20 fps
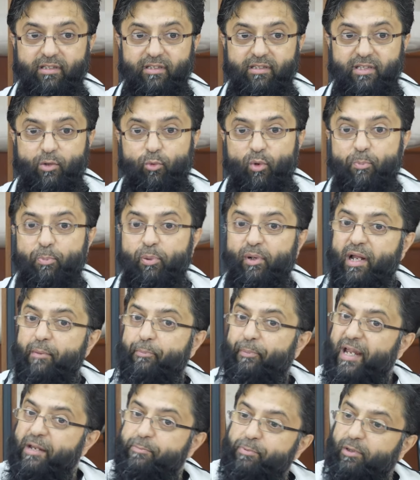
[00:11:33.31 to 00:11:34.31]
So we put a
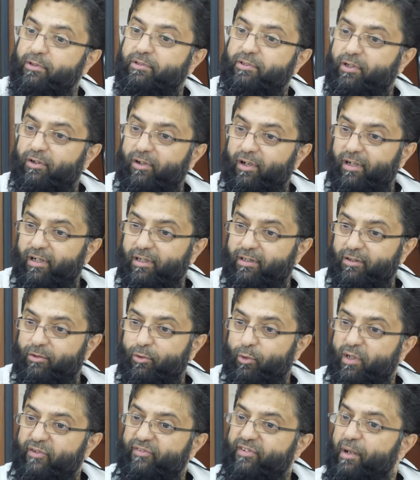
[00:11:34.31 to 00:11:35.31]
paper on the Quran
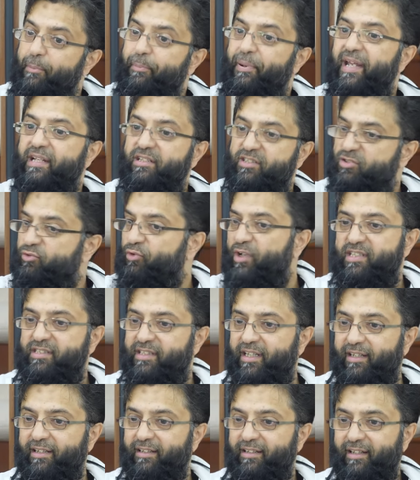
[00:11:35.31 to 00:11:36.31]
or even a pen, just rest
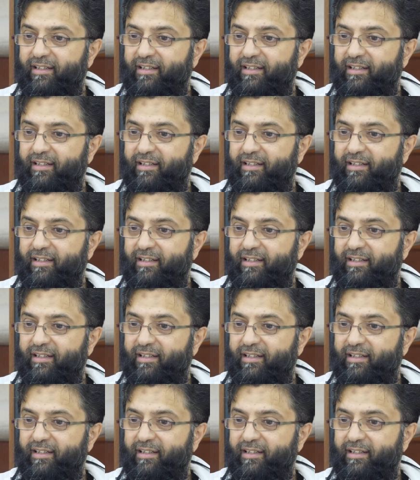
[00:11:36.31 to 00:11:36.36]
it.